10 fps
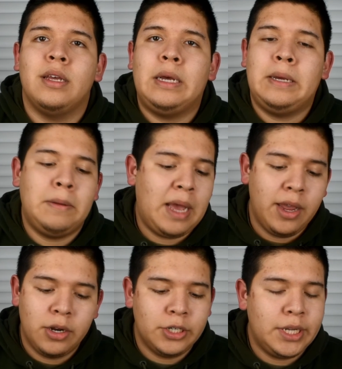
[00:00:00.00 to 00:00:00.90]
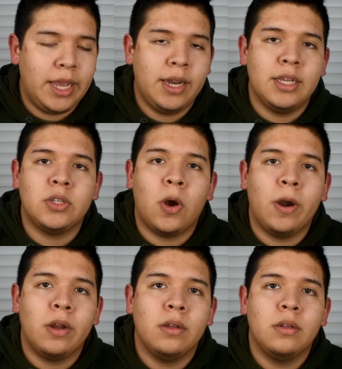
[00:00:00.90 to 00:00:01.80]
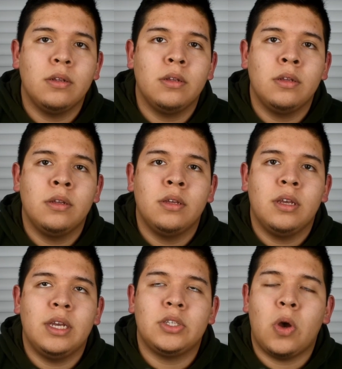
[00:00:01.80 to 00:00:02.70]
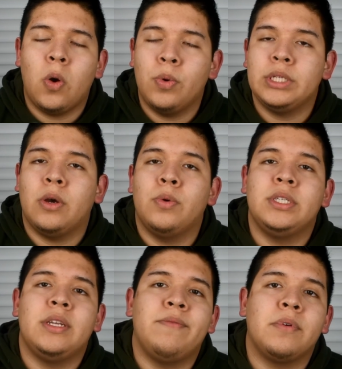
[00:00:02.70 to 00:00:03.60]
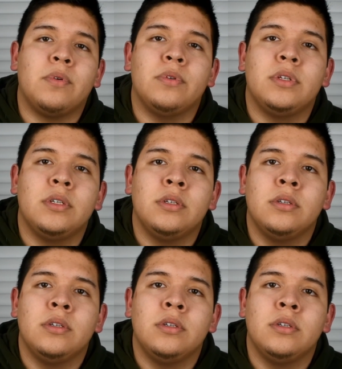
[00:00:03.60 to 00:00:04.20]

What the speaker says: I understand, it's hard. It's always, always difficult